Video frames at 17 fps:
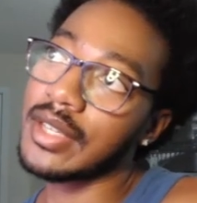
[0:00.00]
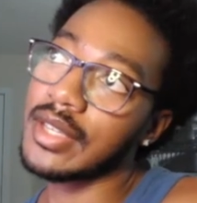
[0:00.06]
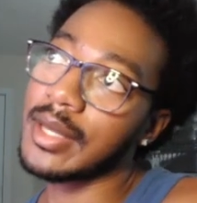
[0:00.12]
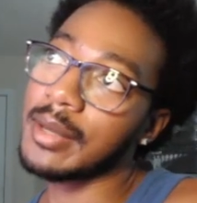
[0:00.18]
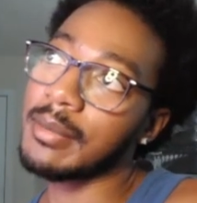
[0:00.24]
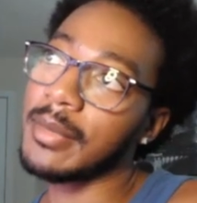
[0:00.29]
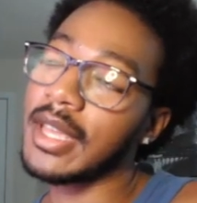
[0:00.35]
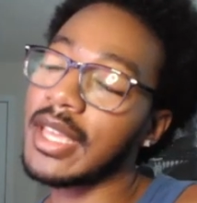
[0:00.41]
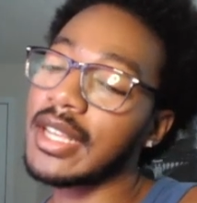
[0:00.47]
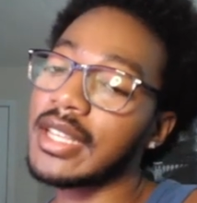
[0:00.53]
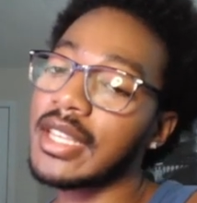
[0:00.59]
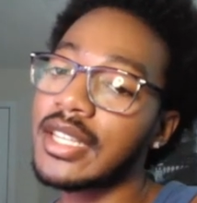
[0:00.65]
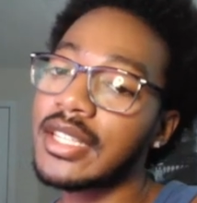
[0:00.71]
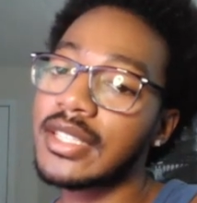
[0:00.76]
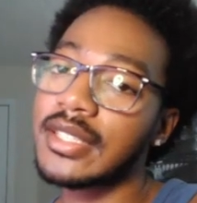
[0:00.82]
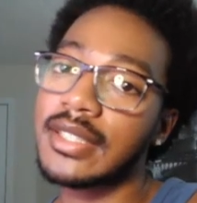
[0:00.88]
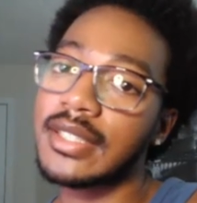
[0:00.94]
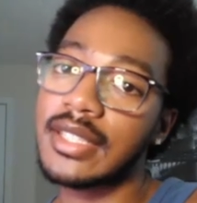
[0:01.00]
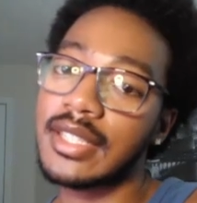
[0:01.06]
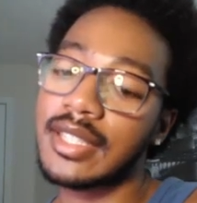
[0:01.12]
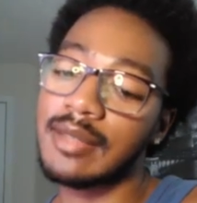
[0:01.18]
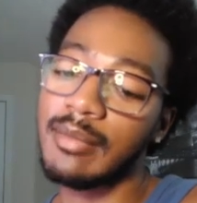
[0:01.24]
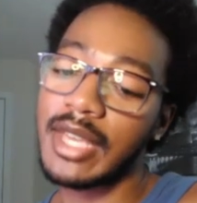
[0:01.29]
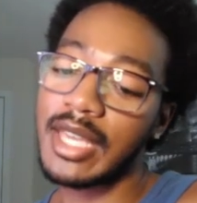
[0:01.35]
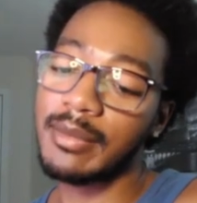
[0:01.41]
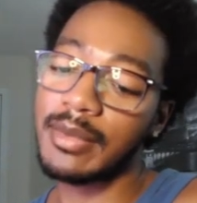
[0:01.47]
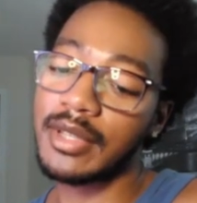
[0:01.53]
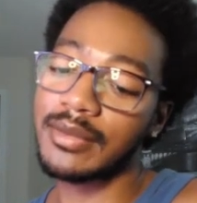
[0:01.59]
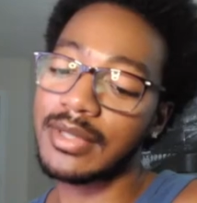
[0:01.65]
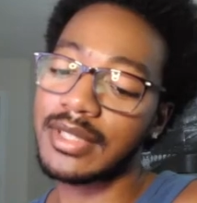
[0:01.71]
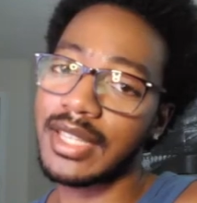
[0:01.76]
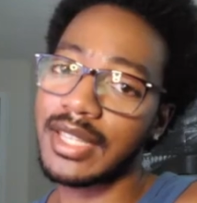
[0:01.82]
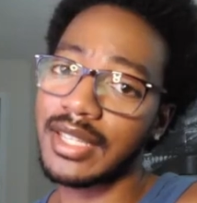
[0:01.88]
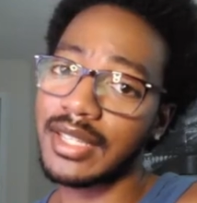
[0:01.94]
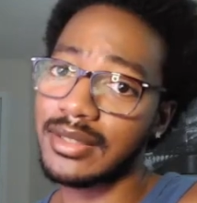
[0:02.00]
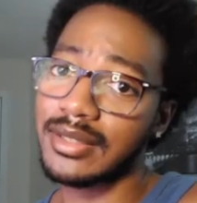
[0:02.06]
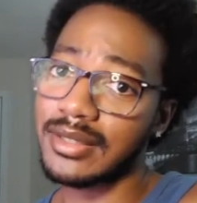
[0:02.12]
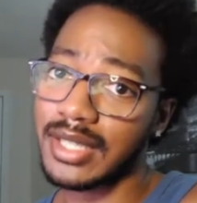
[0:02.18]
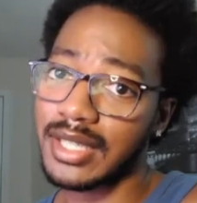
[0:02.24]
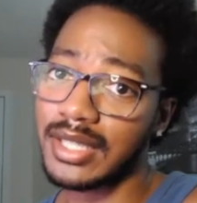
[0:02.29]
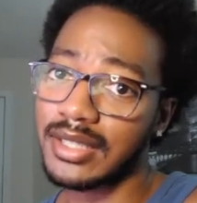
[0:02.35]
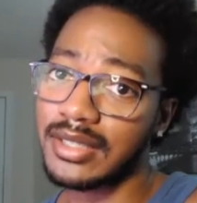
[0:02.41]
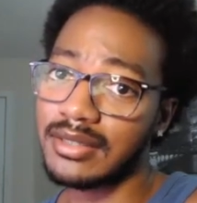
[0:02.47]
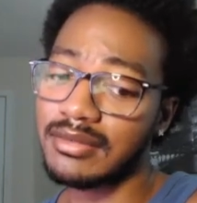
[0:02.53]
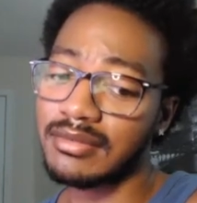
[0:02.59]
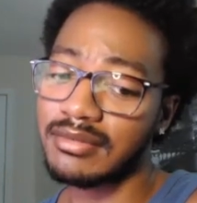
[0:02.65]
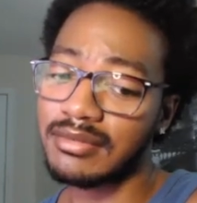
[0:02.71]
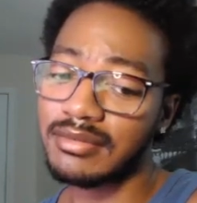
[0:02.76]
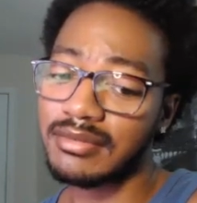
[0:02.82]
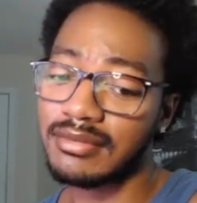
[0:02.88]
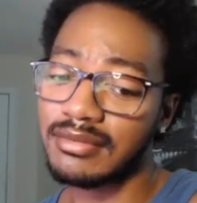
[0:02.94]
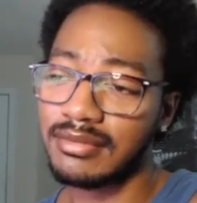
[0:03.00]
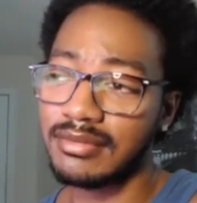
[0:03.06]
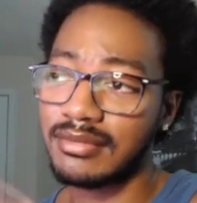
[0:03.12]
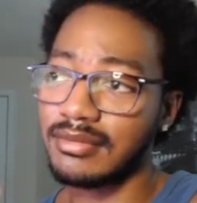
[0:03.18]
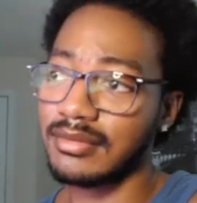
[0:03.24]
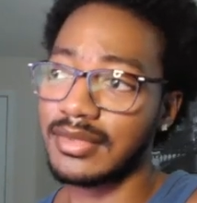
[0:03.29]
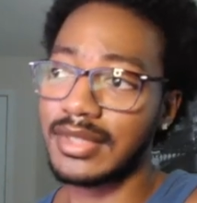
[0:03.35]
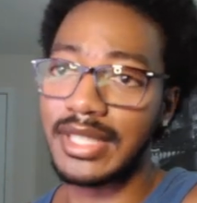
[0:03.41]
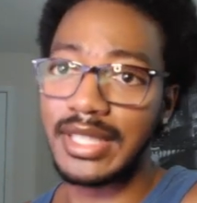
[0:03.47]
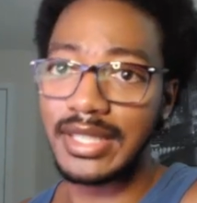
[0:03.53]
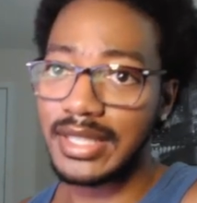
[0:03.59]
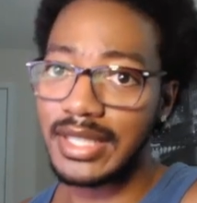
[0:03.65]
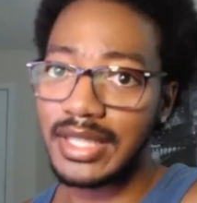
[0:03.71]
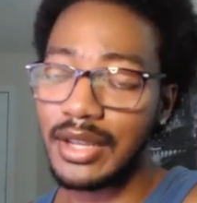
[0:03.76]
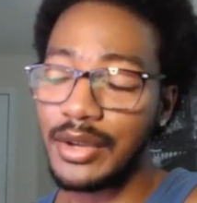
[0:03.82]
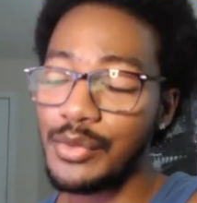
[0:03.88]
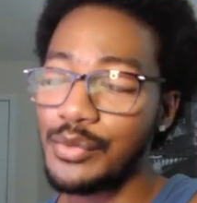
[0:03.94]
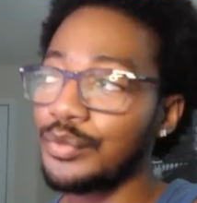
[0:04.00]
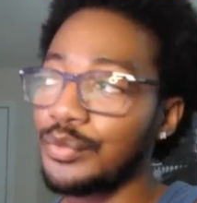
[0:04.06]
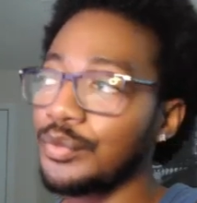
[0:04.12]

him, and he just looked at the baby and was like, okay, good to know.